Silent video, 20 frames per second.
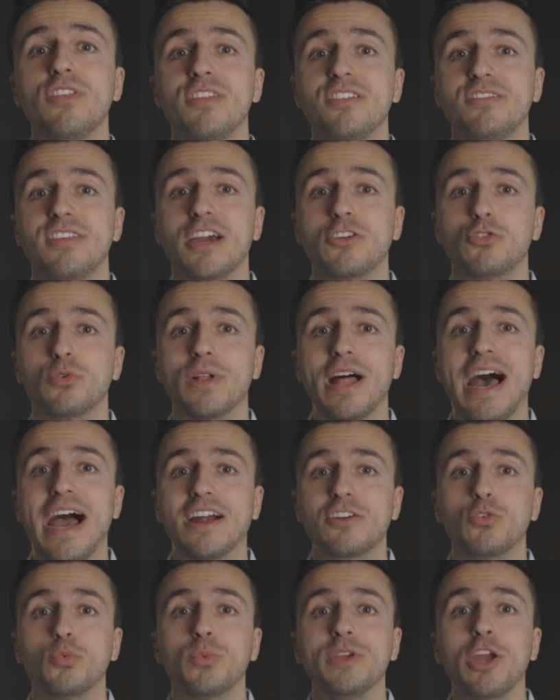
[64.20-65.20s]
in the sexual
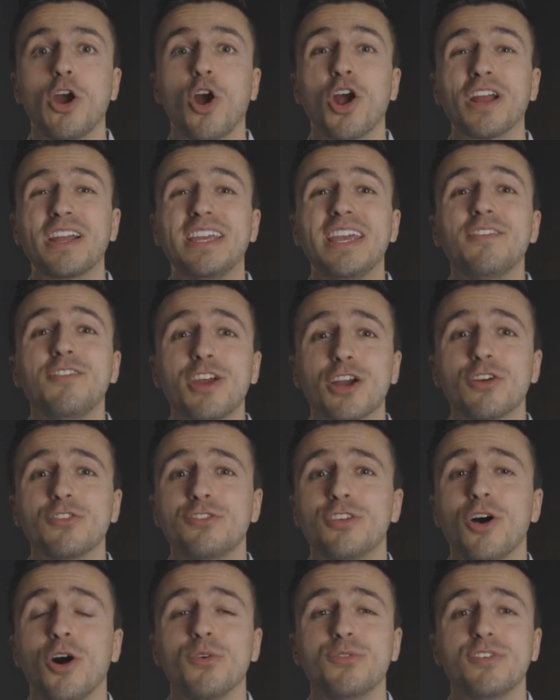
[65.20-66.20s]
act, we are giving
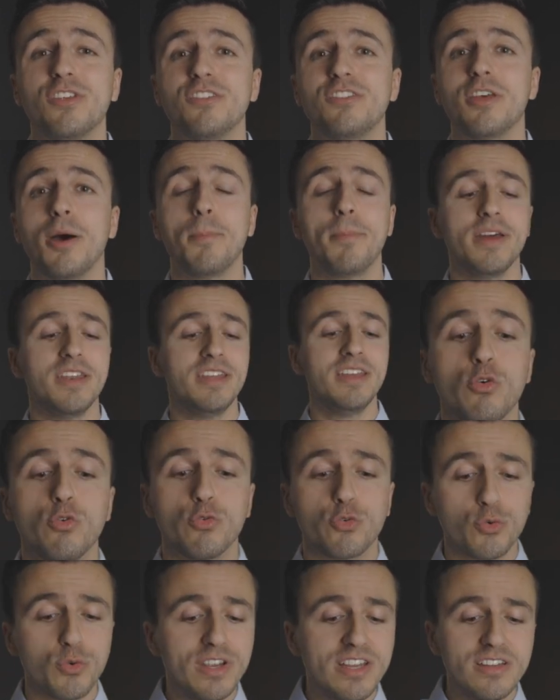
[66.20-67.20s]
ourselves to somebody
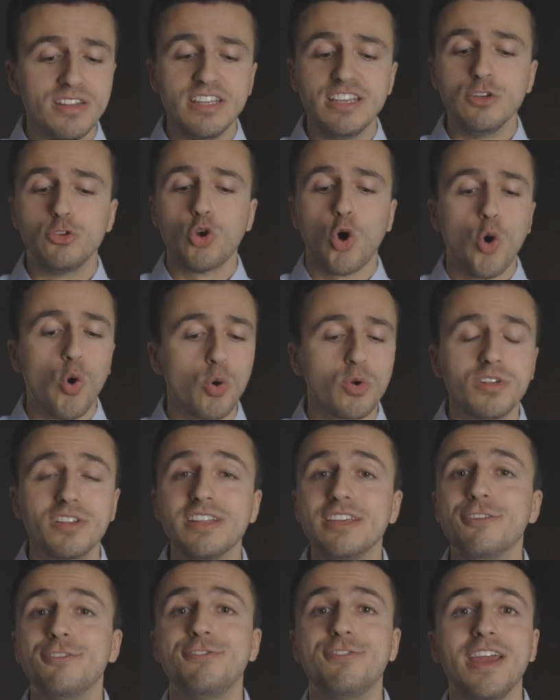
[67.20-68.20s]
freely,
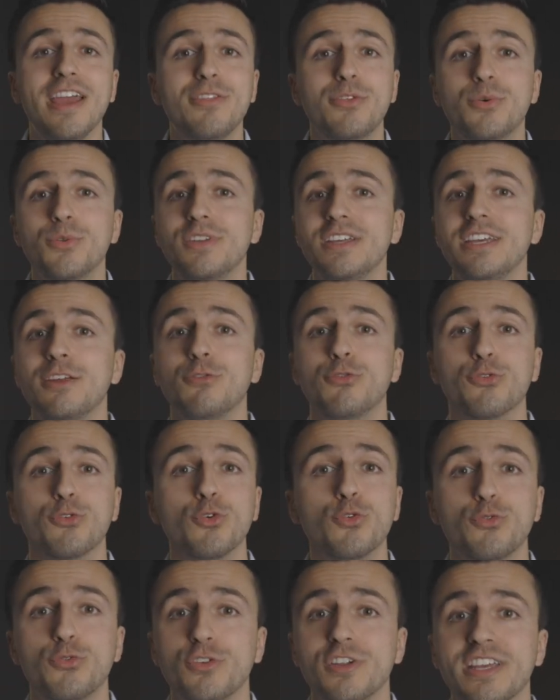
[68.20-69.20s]
totally, faithfully, and
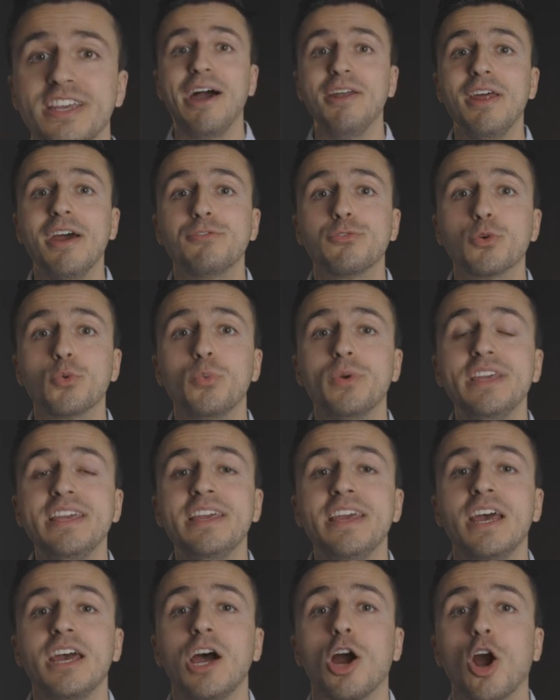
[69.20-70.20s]
fruitfully. Whenever
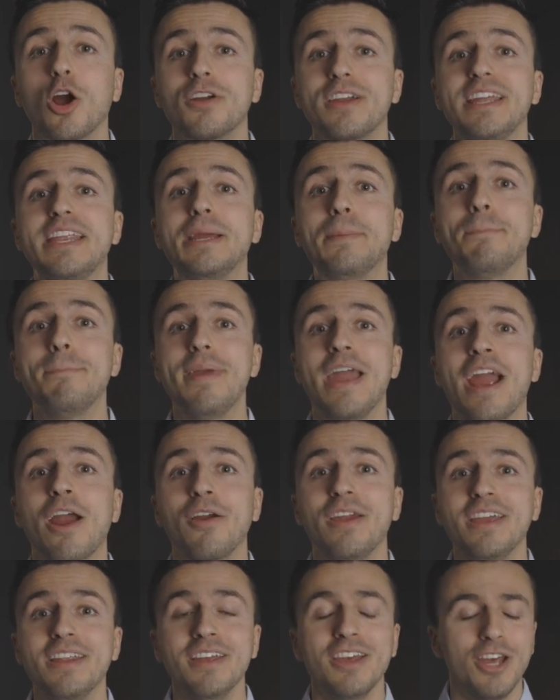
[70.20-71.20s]
we are getting
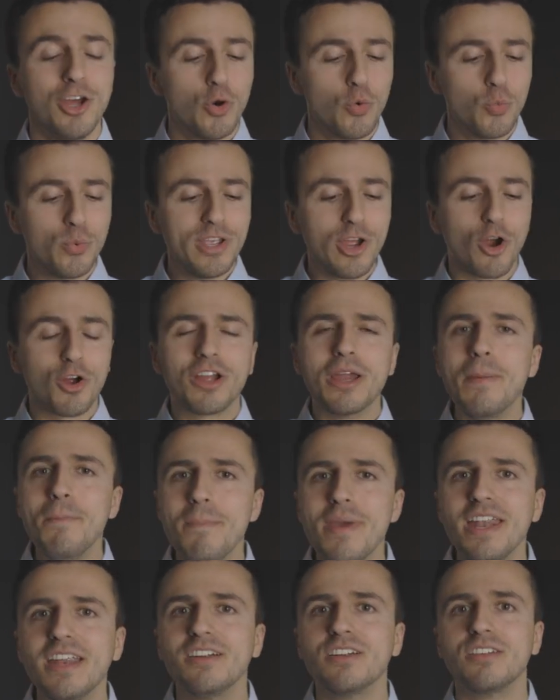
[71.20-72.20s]
married, we are
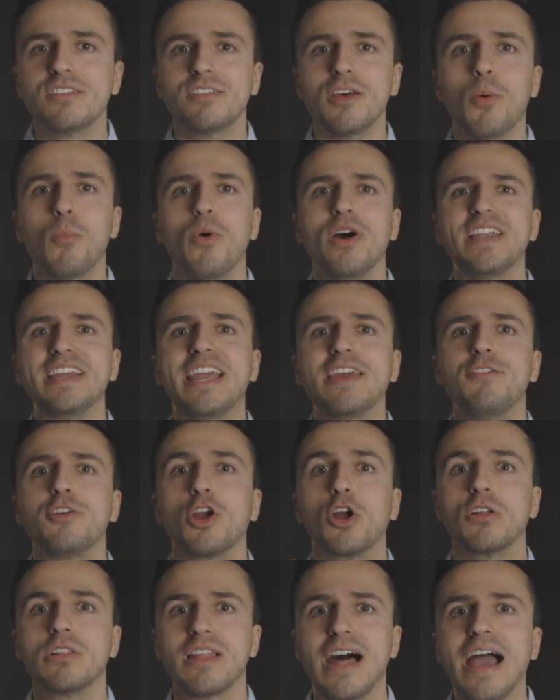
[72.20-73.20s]
committing to someone and
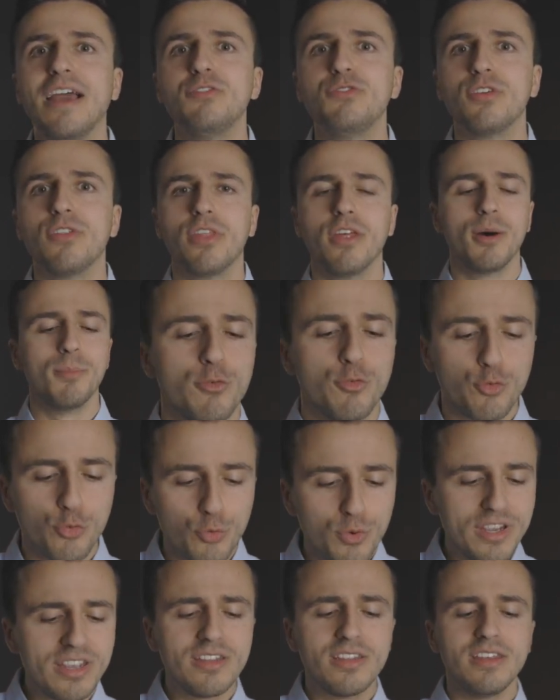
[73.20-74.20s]
giving our lives to them
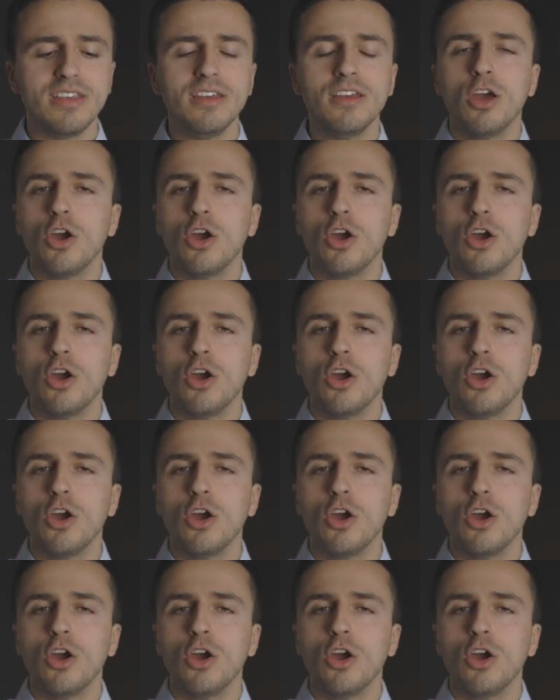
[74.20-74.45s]
freely,